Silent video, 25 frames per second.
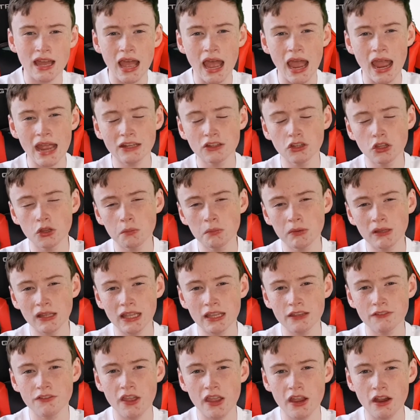I do
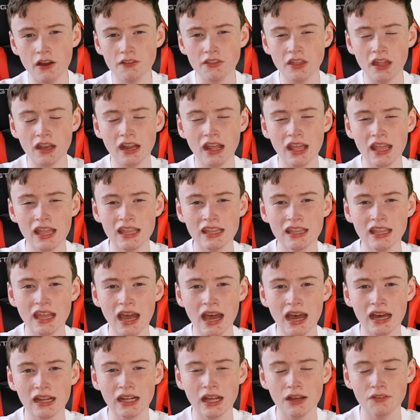believe here that he
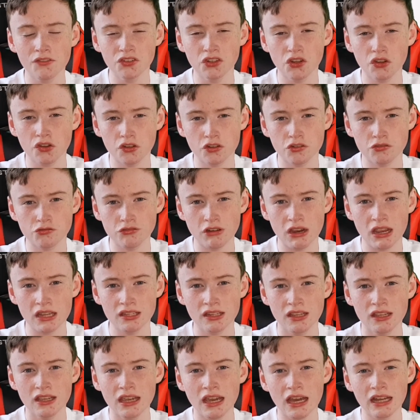can have another great
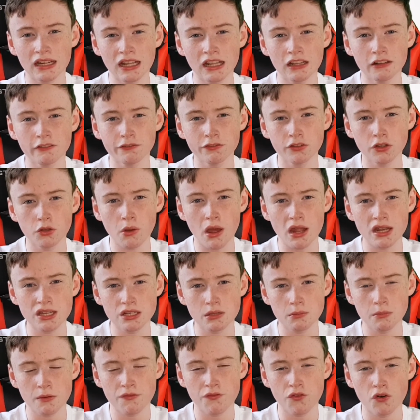and
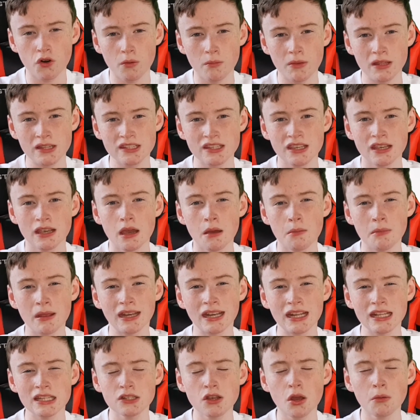influential performance. I
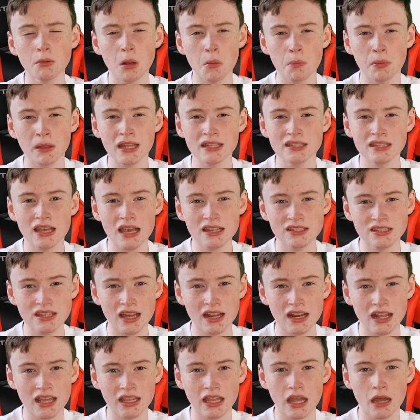mean, he's coming up against
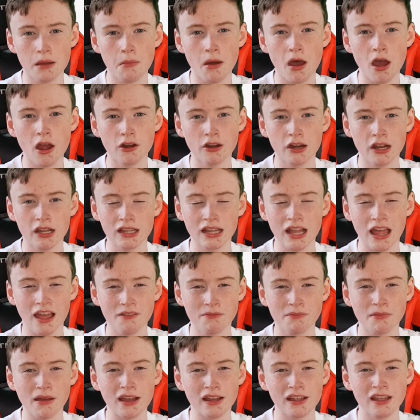Hassane Kamara at
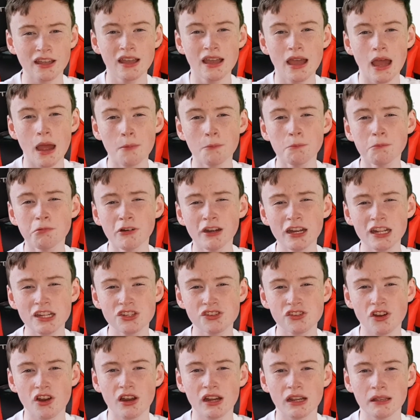left back. I'm pretty
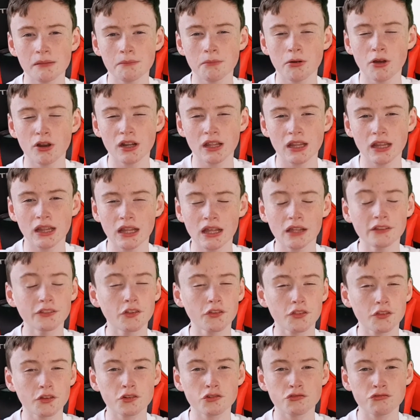sure he can put in
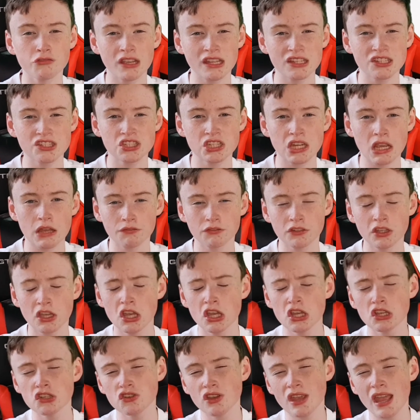another great shift
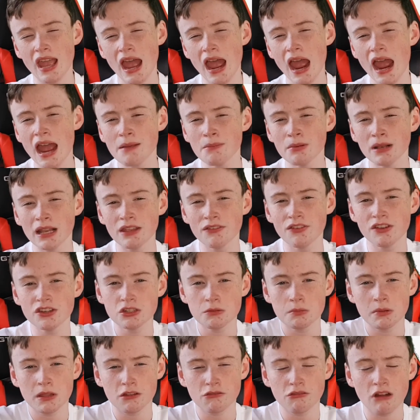so yeah, I believe he
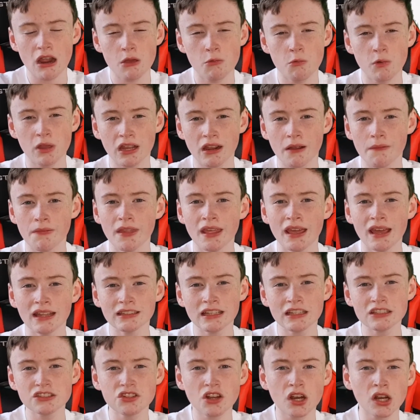should be the right winger. And
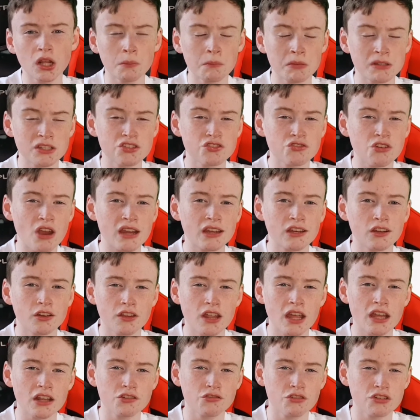then starting up at striker,
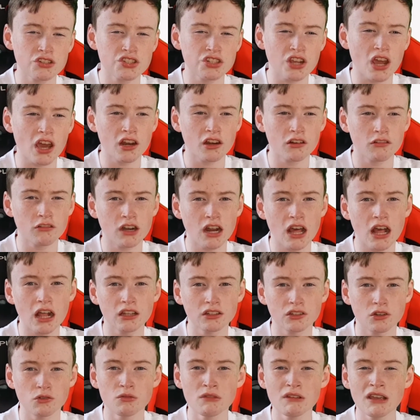then Cristiano
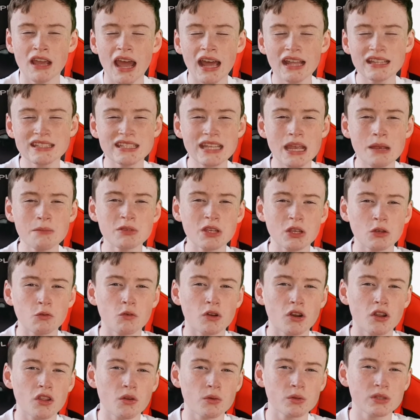Ronaldo. It seems like
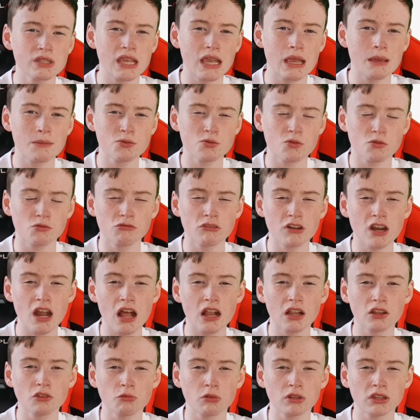one of those games where
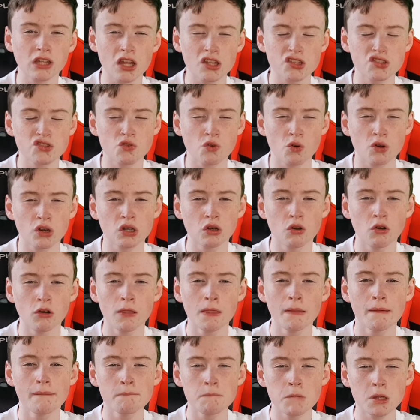Ronaldo will not score a goal,
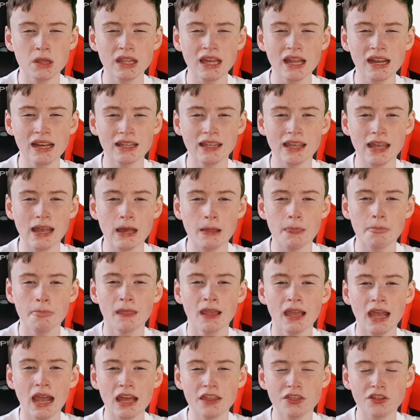but then again,
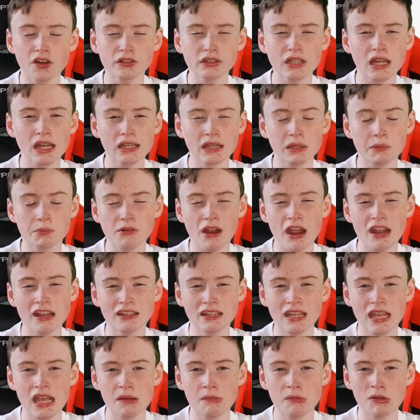I thought that the Brighton
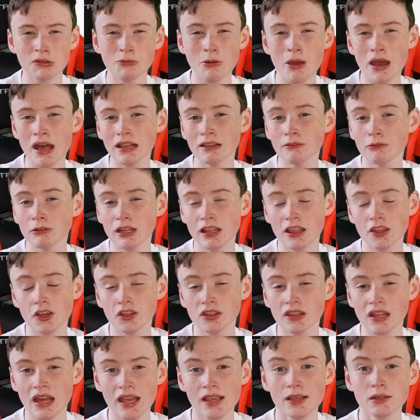game and well, would you look
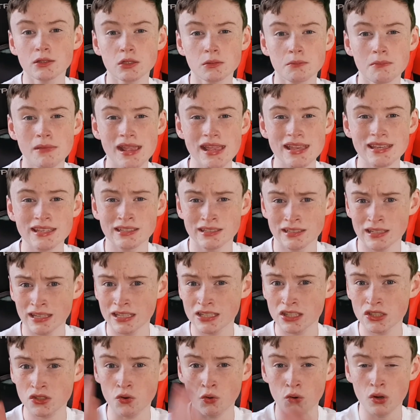at that? He's amazing. He
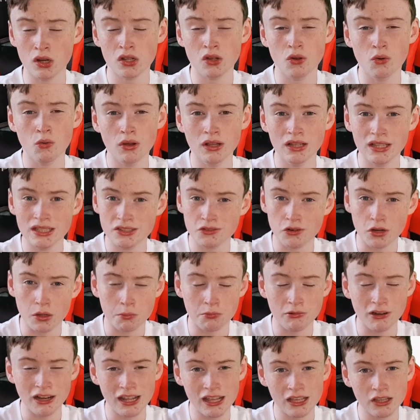scored a goal. He scored a
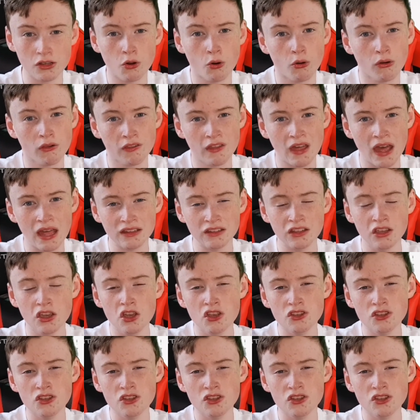brilliant goal in that.